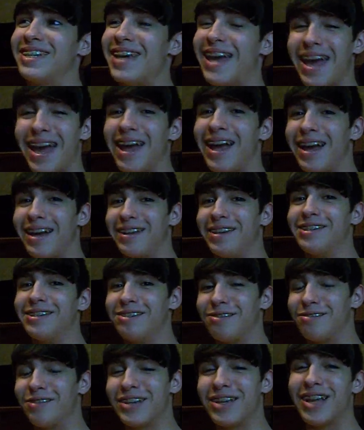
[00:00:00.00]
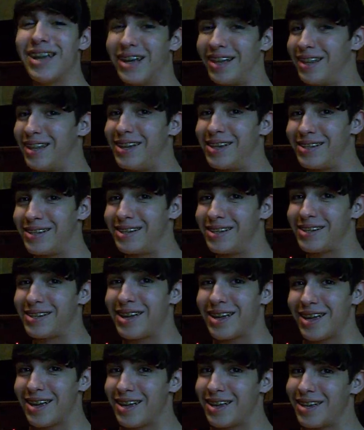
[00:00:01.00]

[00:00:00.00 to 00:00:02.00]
can't. He's Enrique Iglesias.